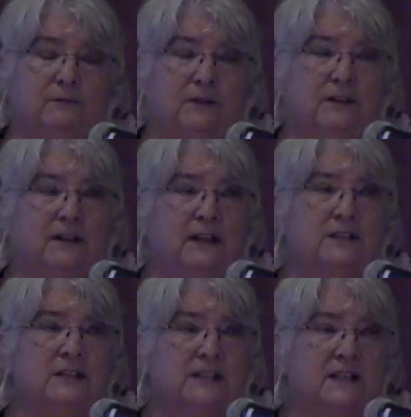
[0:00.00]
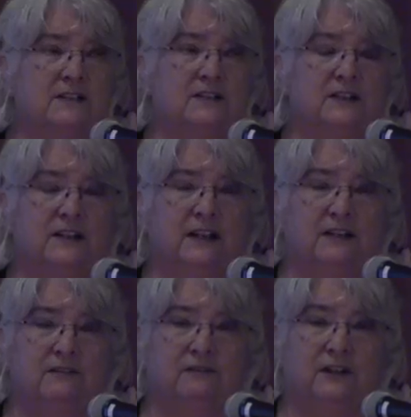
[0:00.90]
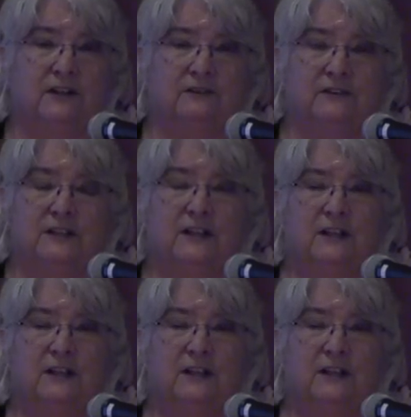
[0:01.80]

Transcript: of where the legislature can get involved.